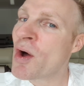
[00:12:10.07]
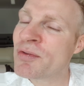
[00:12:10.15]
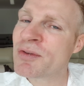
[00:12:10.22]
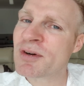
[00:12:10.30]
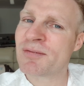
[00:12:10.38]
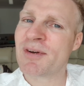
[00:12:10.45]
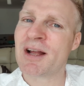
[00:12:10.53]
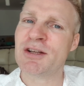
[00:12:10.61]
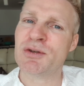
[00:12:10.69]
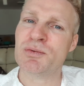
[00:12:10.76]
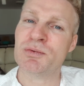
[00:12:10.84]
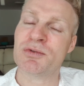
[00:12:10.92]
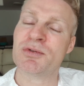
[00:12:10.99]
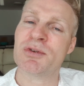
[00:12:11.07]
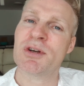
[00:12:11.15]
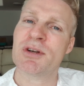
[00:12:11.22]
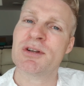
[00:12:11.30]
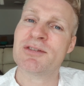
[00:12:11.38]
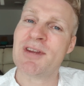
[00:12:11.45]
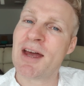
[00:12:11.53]
undervalued
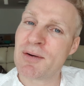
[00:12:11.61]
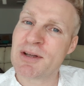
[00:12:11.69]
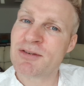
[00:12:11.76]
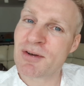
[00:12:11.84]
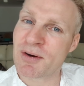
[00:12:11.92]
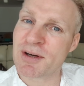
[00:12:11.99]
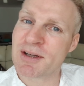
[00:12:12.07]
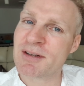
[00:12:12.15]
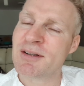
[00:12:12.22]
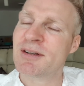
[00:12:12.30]
territory.